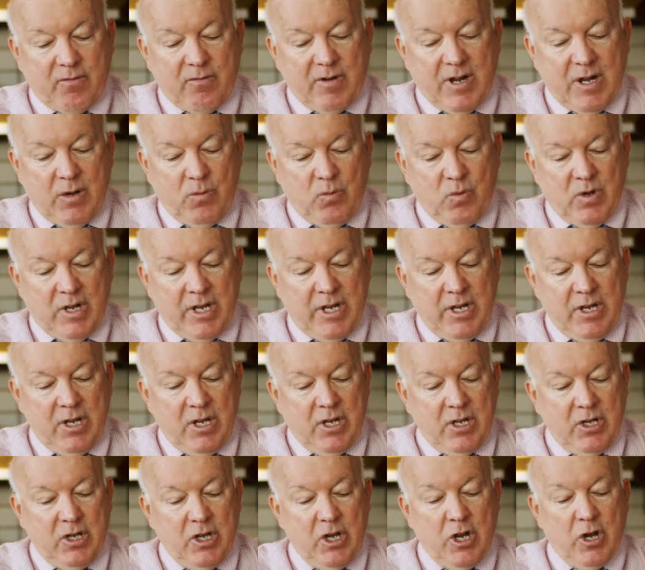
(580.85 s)
round
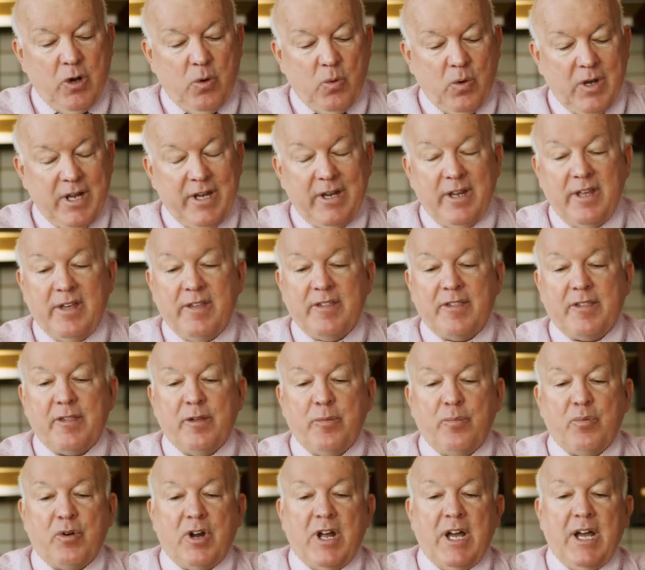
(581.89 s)
1. No one is
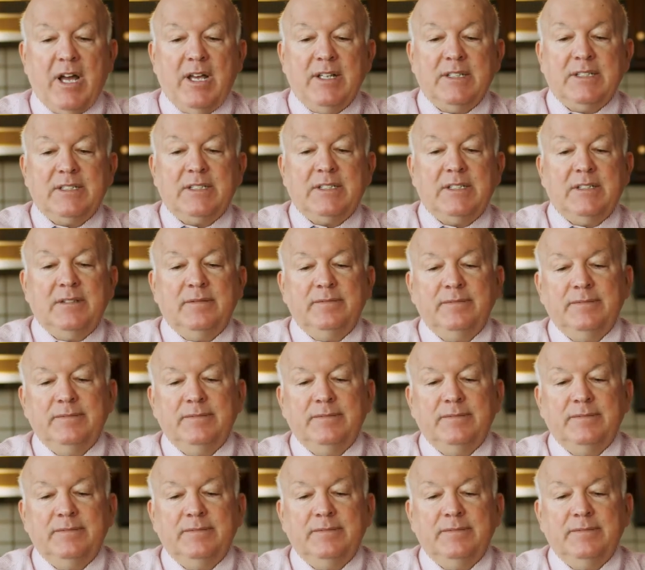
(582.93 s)
surprised.